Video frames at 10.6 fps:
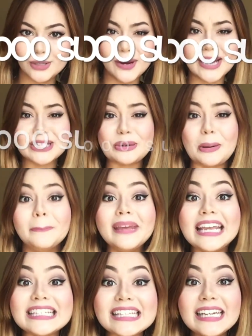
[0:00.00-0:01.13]
You guys are
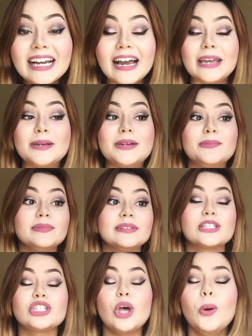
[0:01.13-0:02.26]
amazing. I am
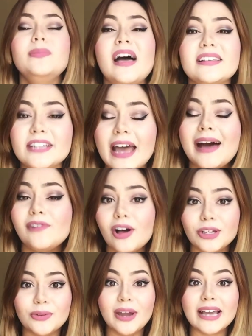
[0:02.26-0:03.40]
so blessed to have all
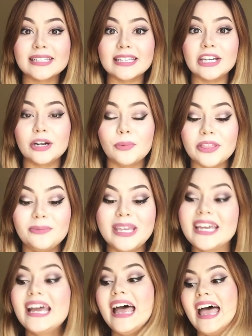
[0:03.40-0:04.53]
you guys here with
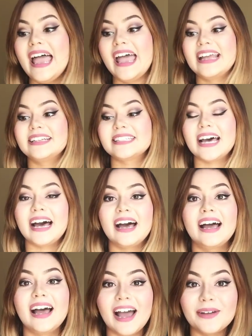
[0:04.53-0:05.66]
me, and
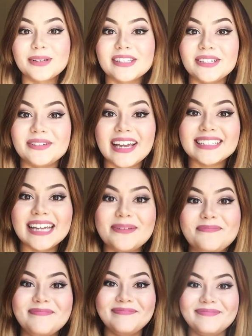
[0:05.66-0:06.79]
I will see you next time.